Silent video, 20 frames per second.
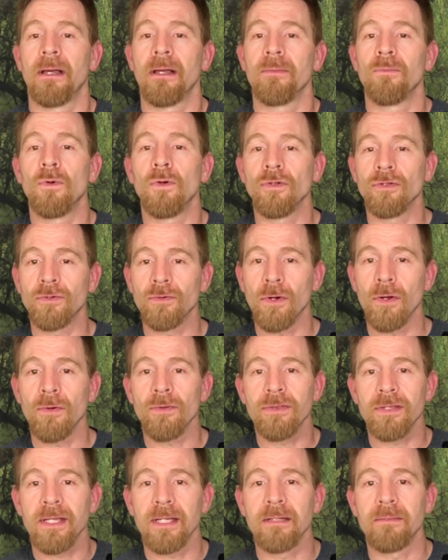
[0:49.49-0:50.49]
mold
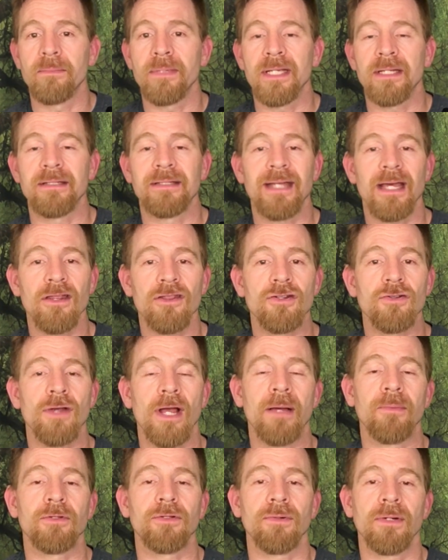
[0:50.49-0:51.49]
growth can be a death
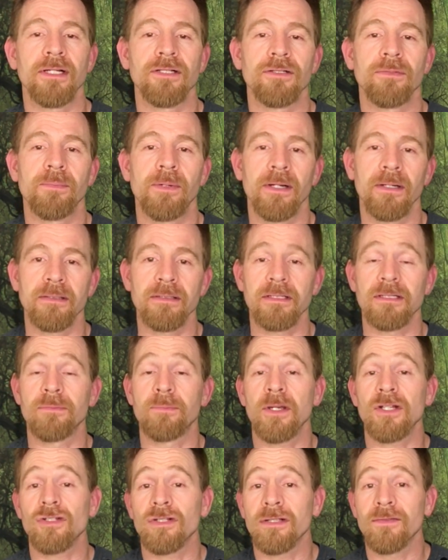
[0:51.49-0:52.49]
trap to isopods,
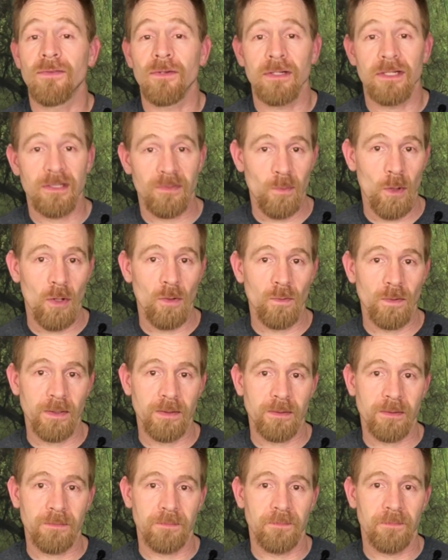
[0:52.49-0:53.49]
especially very small ones.